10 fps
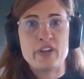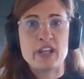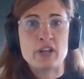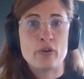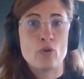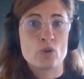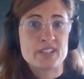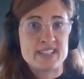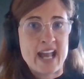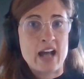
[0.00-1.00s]
video or
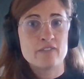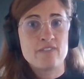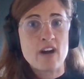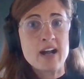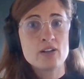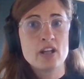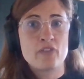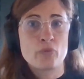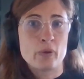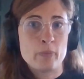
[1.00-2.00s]
sound file
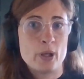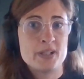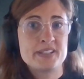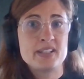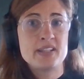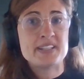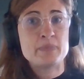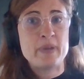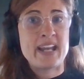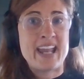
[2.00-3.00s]
of a real person that has
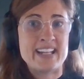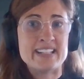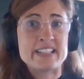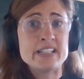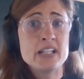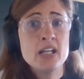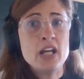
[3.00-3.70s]
been edited